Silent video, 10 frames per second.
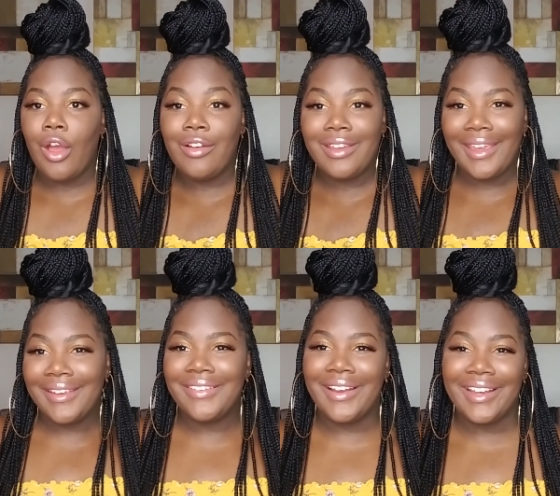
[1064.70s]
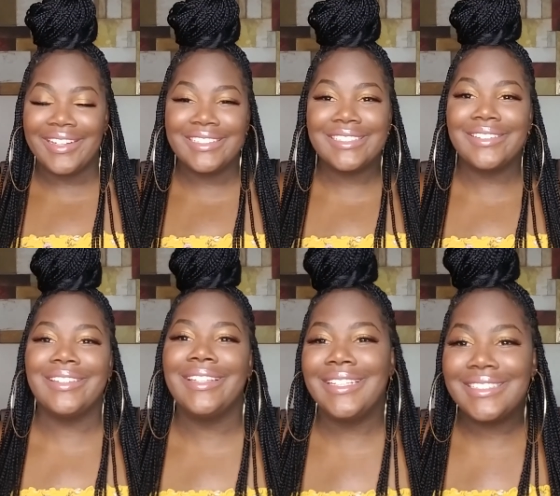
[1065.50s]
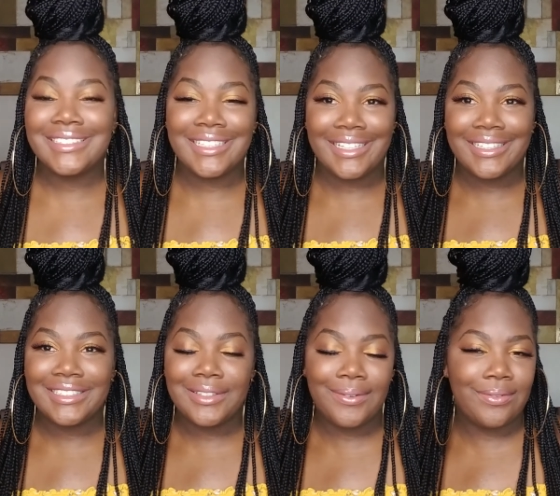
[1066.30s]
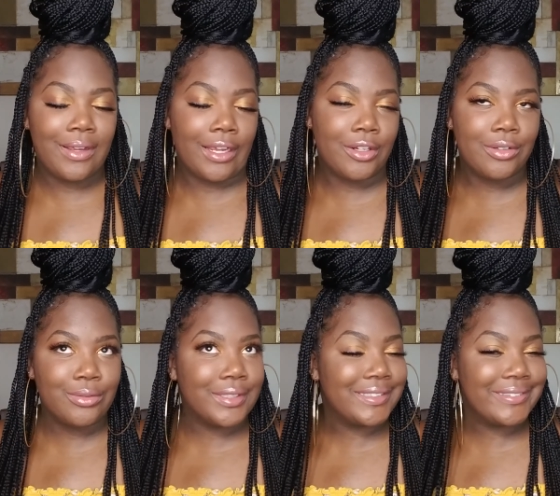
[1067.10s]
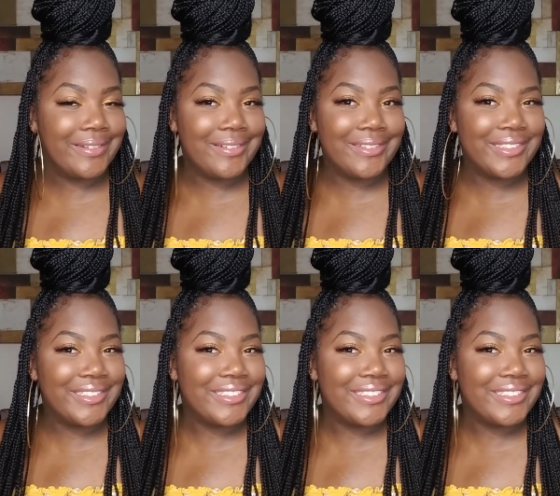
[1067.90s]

Okay, you guys, so this is the final result.